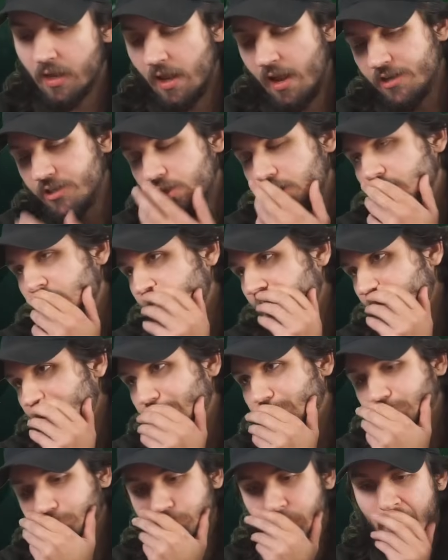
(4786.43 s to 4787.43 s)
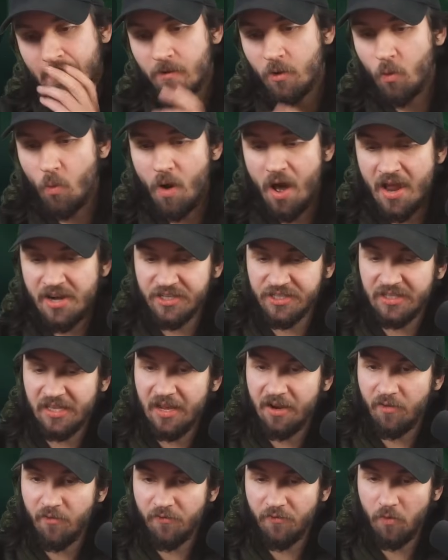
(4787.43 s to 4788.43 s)
I should have just done... I don't know why I just
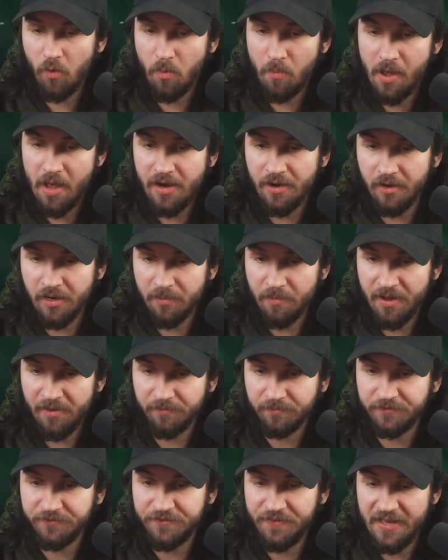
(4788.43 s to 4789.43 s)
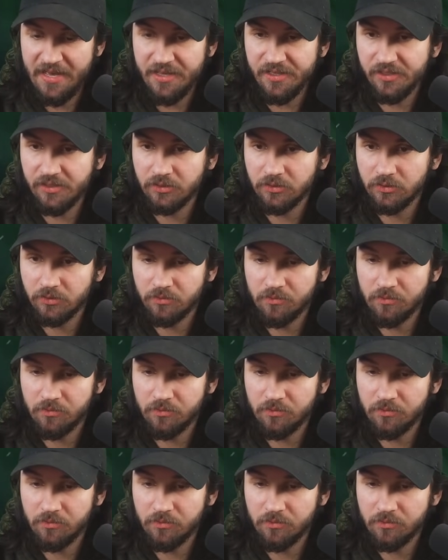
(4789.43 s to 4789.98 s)
let a full miner at my face.